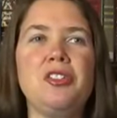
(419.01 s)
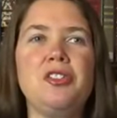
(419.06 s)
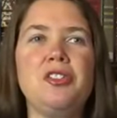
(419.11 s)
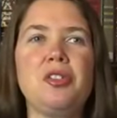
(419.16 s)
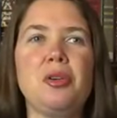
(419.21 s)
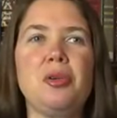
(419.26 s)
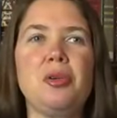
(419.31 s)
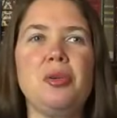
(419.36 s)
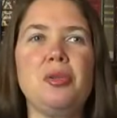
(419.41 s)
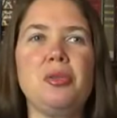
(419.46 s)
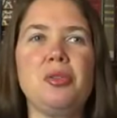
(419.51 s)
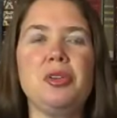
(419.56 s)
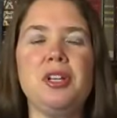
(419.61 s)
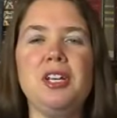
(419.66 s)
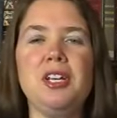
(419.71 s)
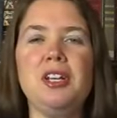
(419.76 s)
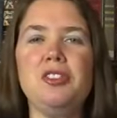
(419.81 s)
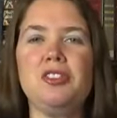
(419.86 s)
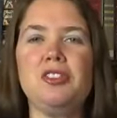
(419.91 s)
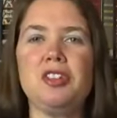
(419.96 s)
told
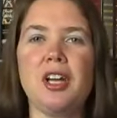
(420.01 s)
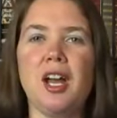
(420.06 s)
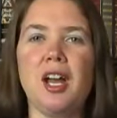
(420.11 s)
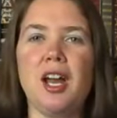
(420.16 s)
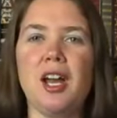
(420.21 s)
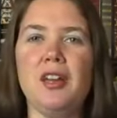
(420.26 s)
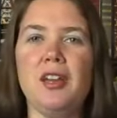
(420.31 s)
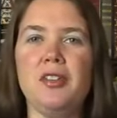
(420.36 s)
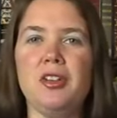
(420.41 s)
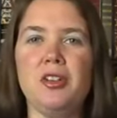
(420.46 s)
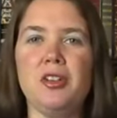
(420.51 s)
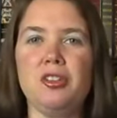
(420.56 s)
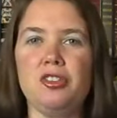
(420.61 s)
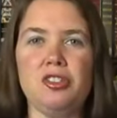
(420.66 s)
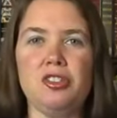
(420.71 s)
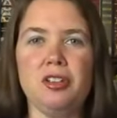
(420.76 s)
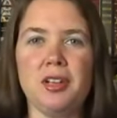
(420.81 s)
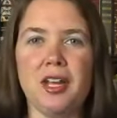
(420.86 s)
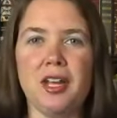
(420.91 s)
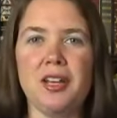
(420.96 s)
each guy that she
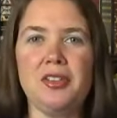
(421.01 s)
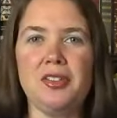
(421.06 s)
likes